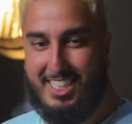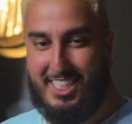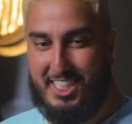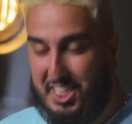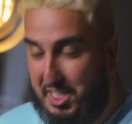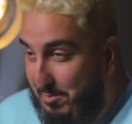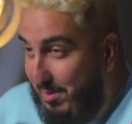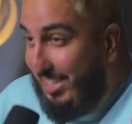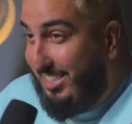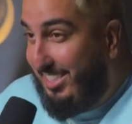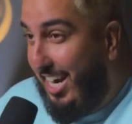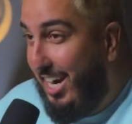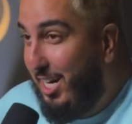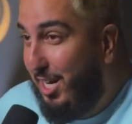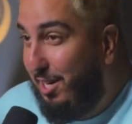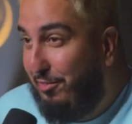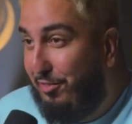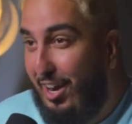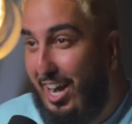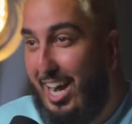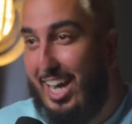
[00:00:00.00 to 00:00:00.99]
She'd be
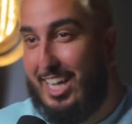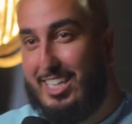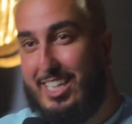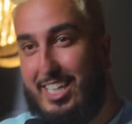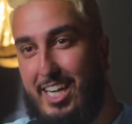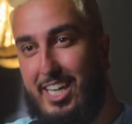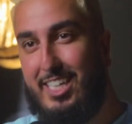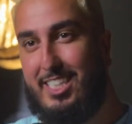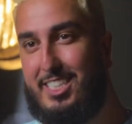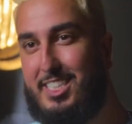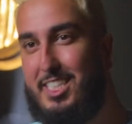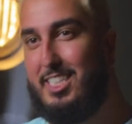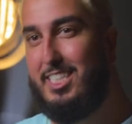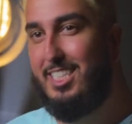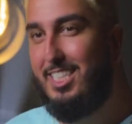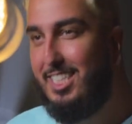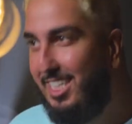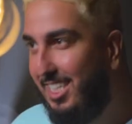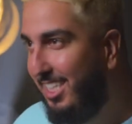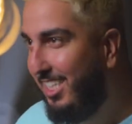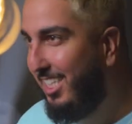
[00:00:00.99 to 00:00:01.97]
terrified, you know?
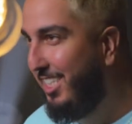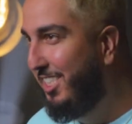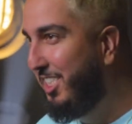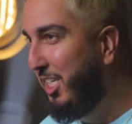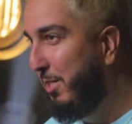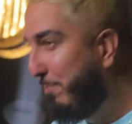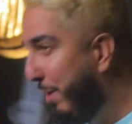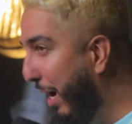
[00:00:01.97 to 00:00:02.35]
She'd